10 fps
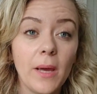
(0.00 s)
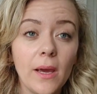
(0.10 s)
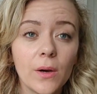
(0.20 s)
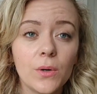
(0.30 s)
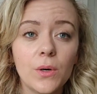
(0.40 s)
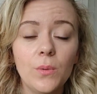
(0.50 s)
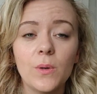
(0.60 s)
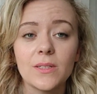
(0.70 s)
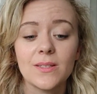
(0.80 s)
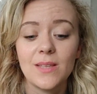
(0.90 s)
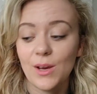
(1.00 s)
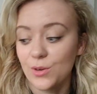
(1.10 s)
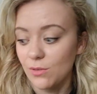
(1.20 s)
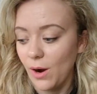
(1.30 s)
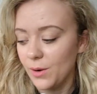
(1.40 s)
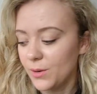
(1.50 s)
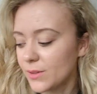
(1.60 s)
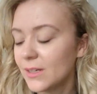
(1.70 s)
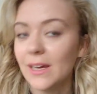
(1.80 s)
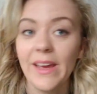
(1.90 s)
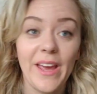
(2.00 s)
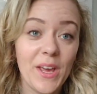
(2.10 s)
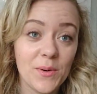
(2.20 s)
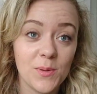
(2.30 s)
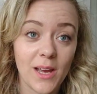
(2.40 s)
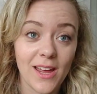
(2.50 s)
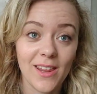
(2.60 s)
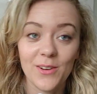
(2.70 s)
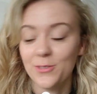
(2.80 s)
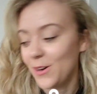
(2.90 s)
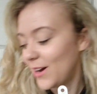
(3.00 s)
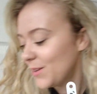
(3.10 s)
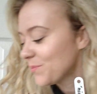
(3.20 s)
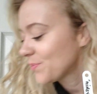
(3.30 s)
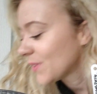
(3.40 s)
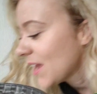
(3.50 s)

pickle once they're grown, if we get that far.